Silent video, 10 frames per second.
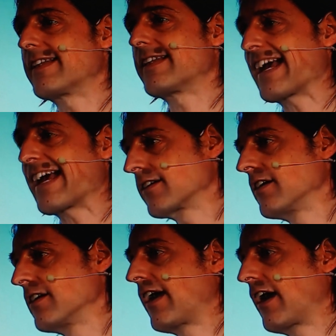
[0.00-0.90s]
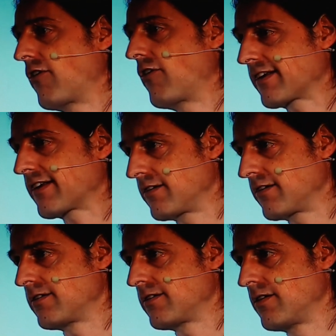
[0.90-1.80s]
technical director
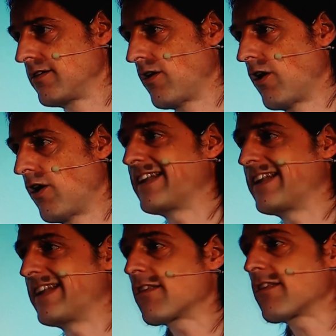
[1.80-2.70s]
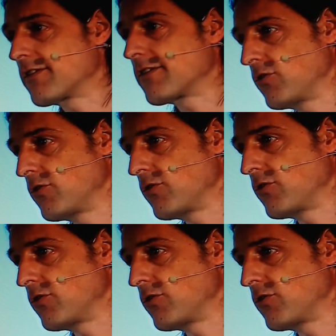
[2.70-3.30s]
of an institute